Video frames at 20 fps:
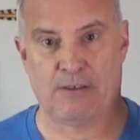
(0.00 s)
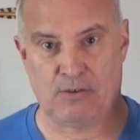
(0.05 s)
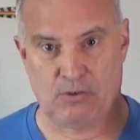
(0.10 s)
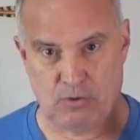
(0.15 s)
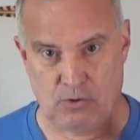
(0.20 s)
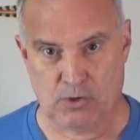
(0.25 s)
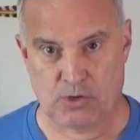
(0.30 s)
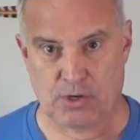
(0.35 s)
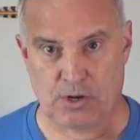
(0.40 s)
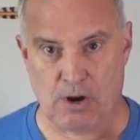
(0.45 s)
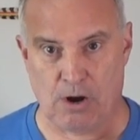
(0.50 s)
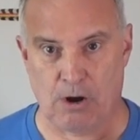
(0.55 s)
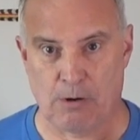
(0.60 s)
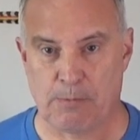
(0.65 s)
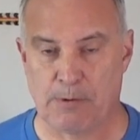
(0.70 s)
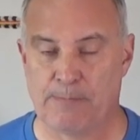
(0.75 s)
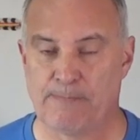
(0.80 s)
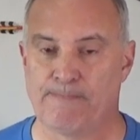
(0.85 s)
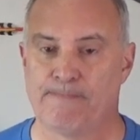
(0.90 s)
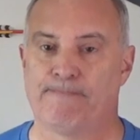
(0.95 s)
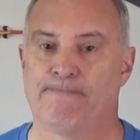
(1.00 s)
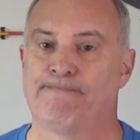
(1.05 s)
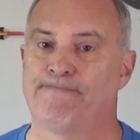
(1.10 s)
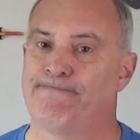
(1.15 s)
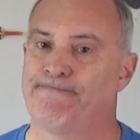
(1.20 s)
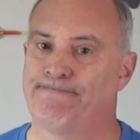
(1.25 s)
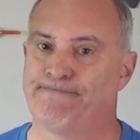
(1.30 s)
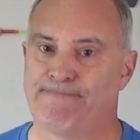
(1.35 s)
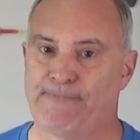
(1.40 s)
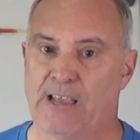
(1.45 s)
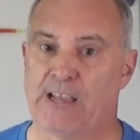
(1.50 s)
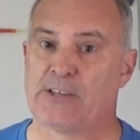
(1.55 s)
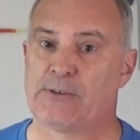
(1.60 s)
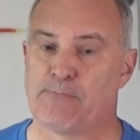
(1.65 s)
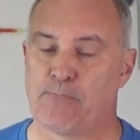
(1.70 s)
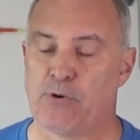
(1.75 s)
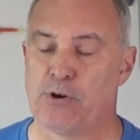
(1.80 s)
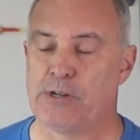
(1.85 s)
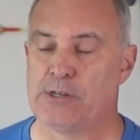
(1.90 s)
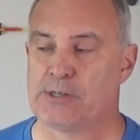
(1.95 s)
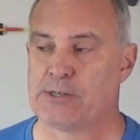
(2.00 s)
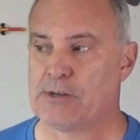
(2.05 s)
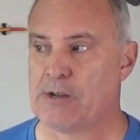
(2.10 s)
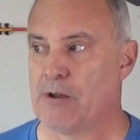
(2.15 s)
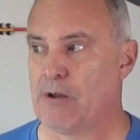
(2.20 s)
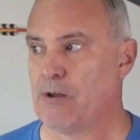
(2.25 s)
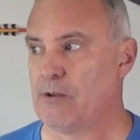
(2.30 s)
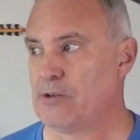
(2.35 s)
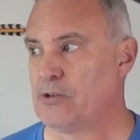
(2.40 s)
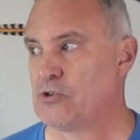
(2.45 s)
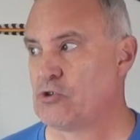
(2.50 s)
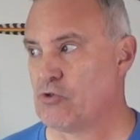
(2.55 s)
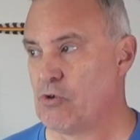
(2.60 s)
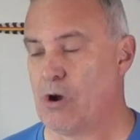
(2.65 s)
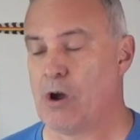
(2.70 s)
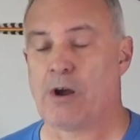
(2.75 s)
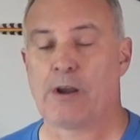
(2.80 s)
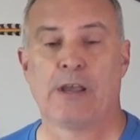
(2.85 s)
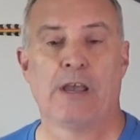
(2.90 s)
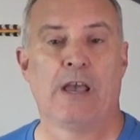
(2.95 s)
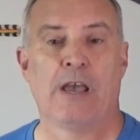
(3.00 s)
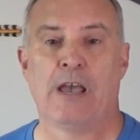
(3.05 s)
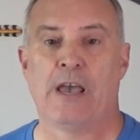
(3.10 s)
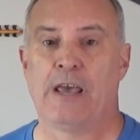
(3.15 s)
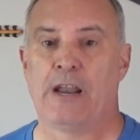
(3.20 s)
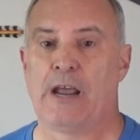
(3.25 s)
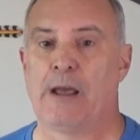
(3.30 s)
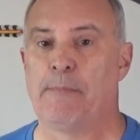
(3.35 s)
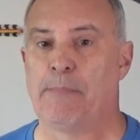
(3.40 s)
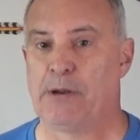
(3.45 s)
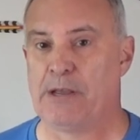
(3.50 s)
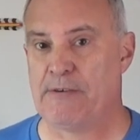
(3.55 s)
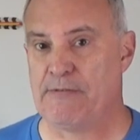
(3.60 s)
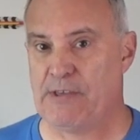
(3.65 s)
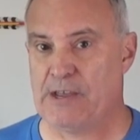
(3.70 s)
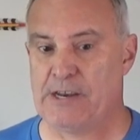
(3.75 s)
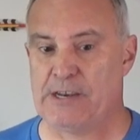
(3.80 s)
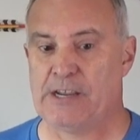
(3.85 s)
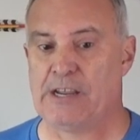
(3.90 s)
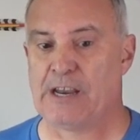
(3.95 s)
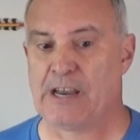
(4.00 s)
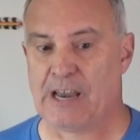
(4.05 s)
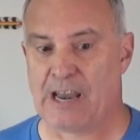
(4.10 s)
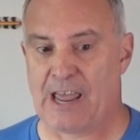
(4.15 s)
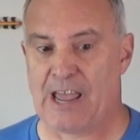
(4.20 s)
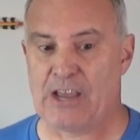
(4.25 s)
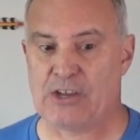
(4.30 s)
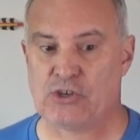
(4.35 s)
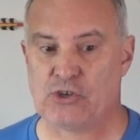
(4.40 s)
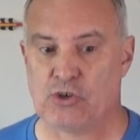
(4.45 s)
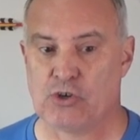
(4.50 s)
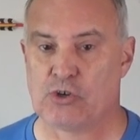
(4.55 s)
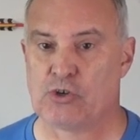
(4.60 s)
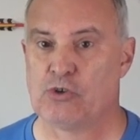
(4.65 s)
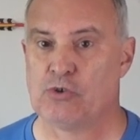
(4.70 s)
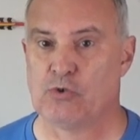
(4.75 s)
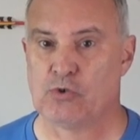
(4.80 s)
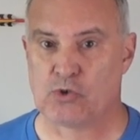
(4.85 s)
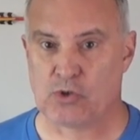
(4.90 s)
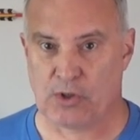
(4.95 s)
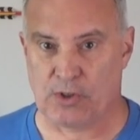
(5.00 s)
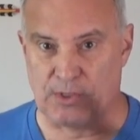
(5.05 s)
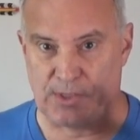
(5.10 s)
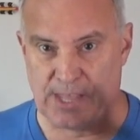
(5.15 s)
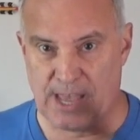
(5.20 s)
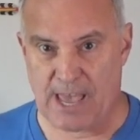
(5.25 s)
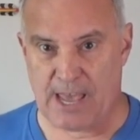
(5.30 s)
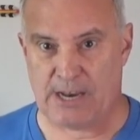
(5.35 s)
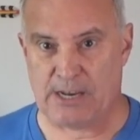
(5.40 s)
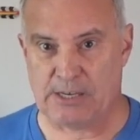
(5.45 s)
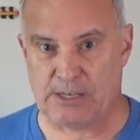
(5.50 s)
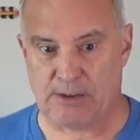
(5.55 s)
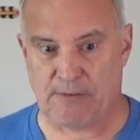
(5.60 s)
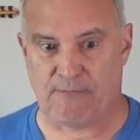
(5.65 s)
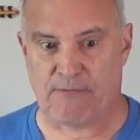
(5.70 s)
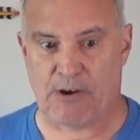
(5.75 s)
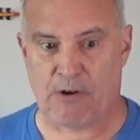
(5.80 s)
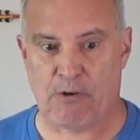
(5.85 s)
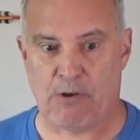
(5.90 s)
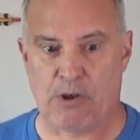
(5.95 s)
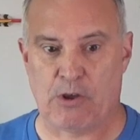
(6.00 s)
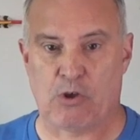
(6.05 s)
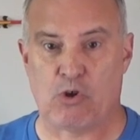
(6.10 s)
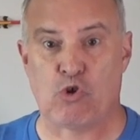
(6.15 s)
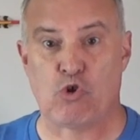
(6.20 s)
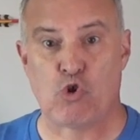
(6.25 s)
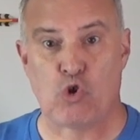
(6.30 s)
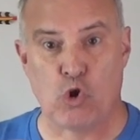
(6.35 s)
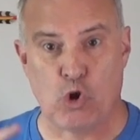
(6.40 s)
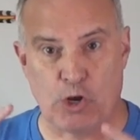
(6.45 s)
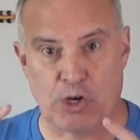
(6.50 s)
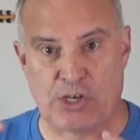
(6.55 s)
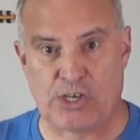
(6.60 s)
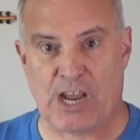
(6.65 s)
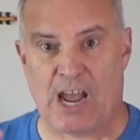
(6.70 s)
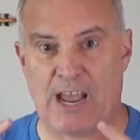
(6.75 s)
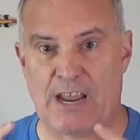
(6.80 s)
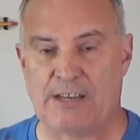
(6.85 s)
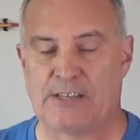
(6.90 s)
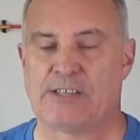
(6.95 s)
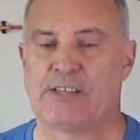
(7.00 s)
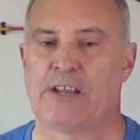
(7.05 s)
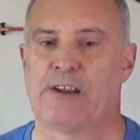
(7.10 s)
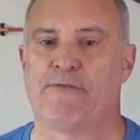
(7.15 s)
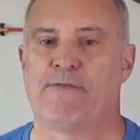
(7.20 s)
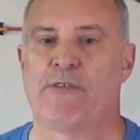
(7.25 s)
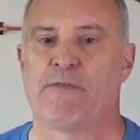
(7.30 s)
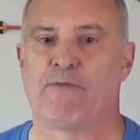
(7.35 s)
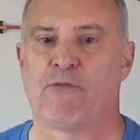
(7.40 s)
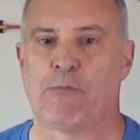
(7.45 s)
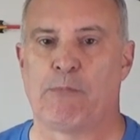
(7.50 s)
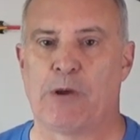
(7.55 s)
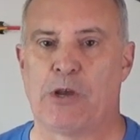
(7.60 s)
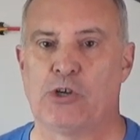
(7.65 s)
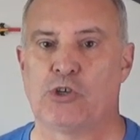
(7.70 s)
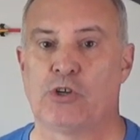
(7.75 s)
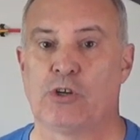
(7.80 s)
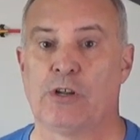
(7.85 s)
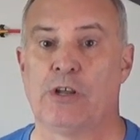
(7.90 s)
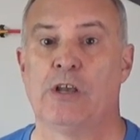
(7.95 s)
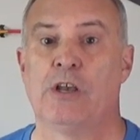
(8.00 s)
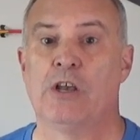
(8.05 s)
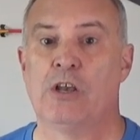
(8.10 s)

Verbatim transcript: used carbon. That's pretty strong, and I believe they did last year too, so that is a very good, tight set of information.